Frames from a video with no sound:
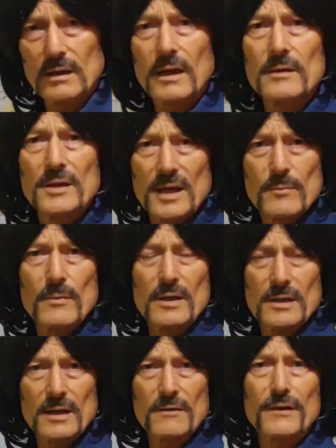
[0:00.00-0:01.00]
and
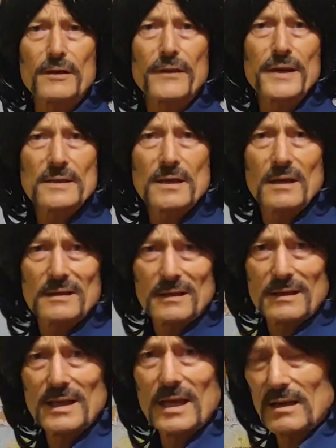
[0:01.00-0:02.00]
they far finta,
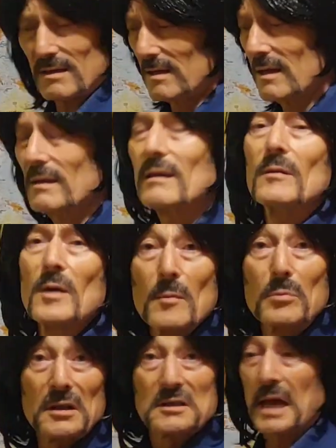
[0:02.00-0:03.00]
they
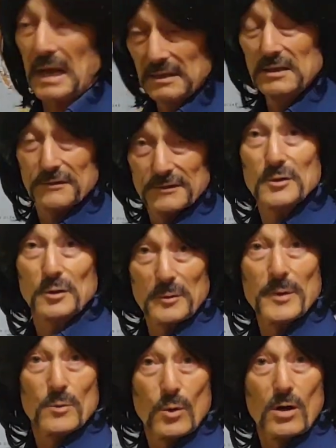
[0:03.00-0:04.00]
pretend to
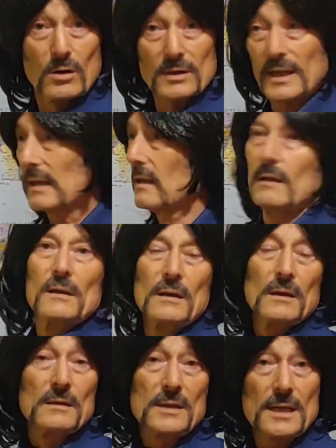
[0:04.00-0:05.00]
be working.
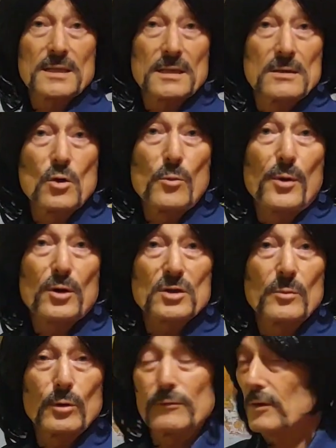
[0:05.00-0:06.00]
This is not
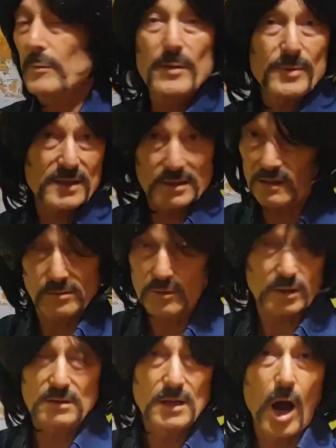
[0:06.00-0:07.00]
possible for me because I do
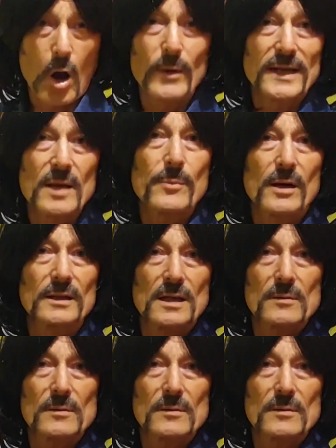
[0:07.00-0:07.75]
not know anybody